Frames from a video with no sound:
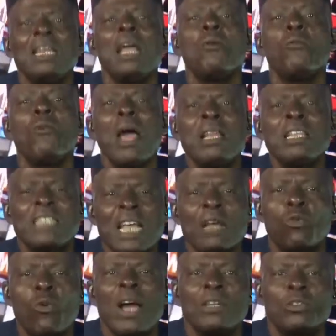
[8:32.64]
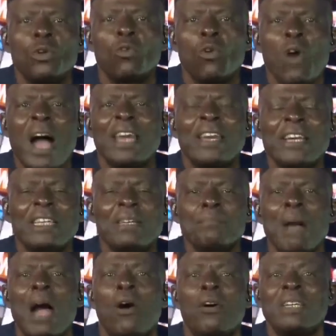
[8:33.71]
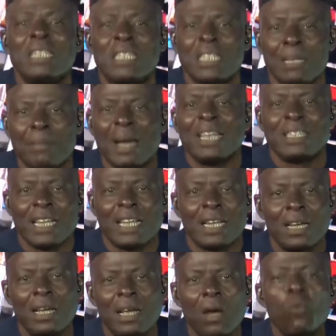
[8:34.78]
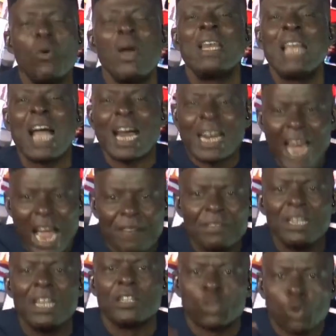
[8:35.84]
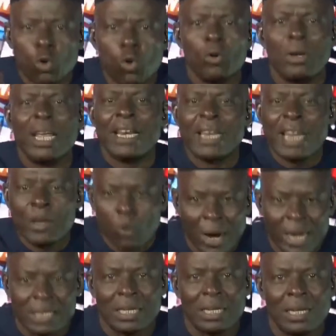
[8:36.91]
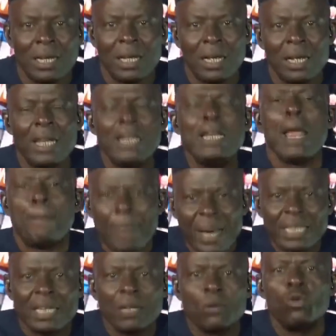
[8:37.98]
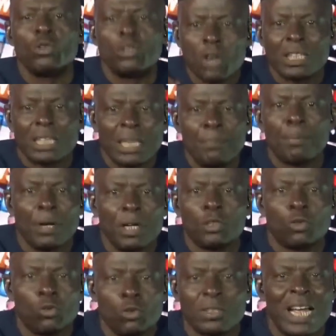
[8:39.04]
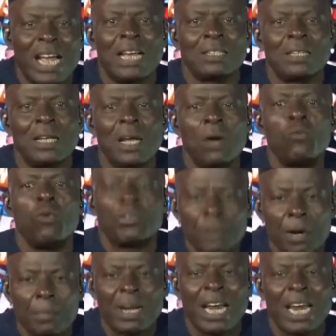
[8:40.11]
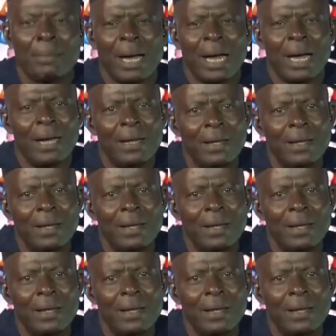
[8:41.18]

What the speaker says: when Zeke went to go and read my Odyssey by Zeke, when he arrived at his school in the US, the person who taught him political science was from Calabar.